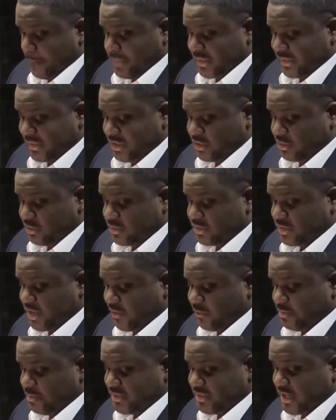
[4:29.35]
political
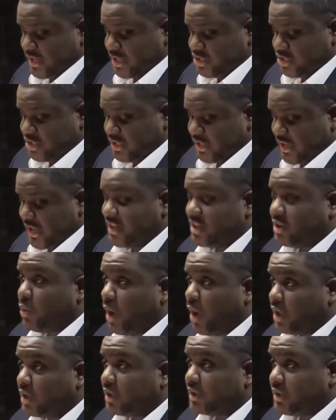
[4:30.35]
self possession, and
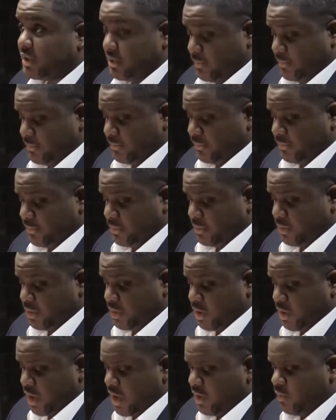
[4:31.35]
equality.
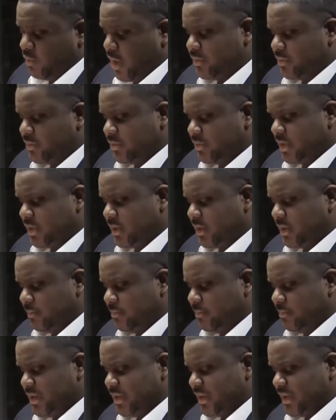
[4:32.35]
Rather than
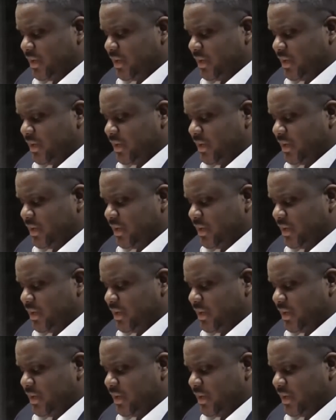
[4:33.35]
being.